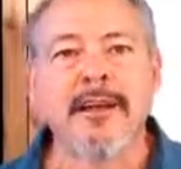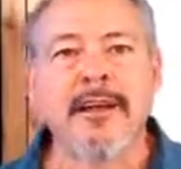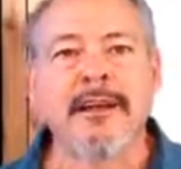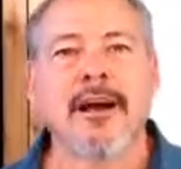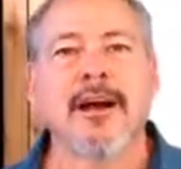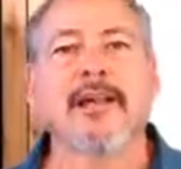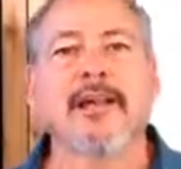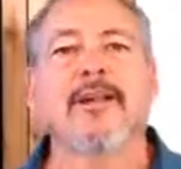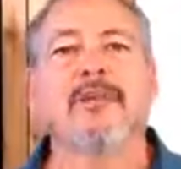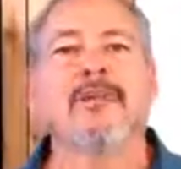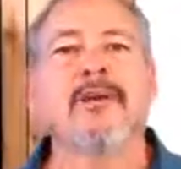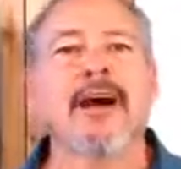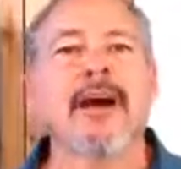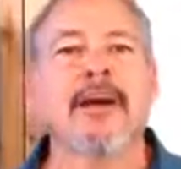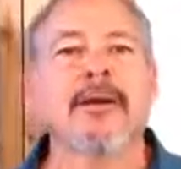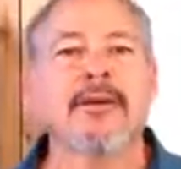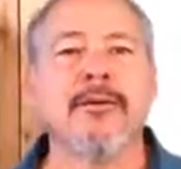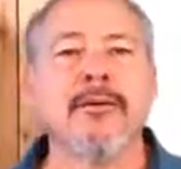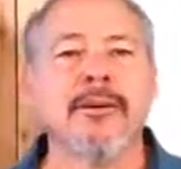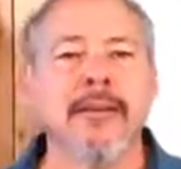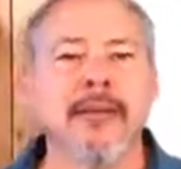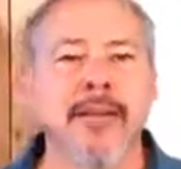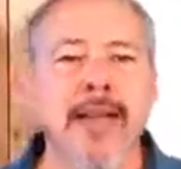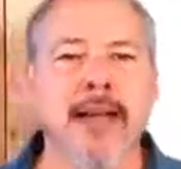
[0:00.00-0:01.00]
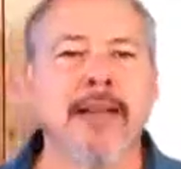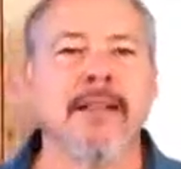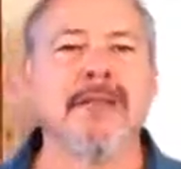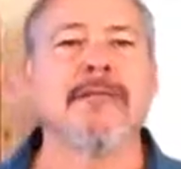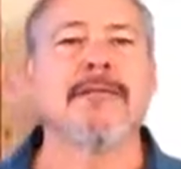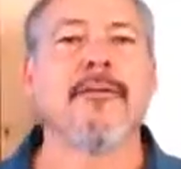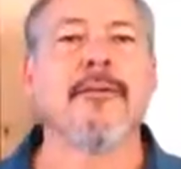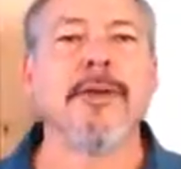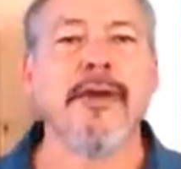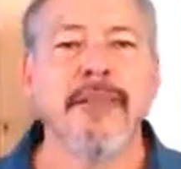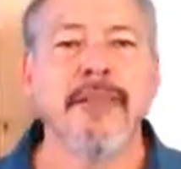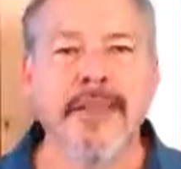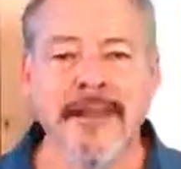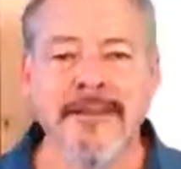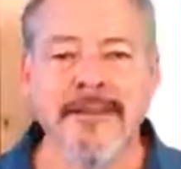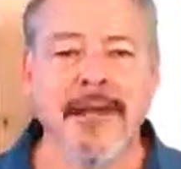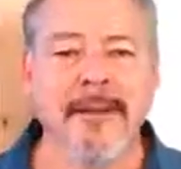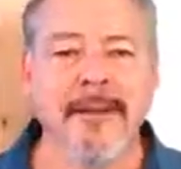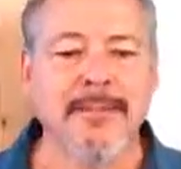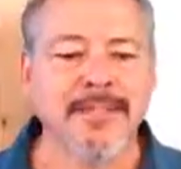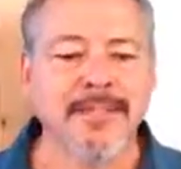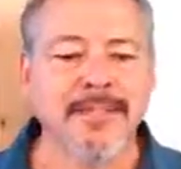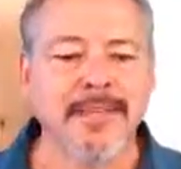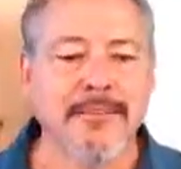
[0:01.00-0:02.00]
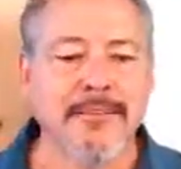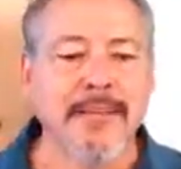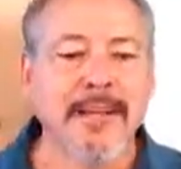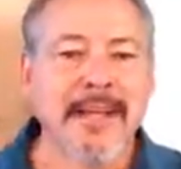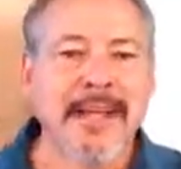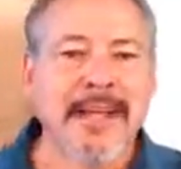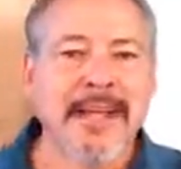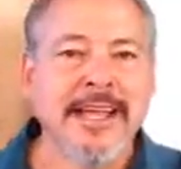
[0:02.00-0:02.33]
Colorado and California and that type of stuff,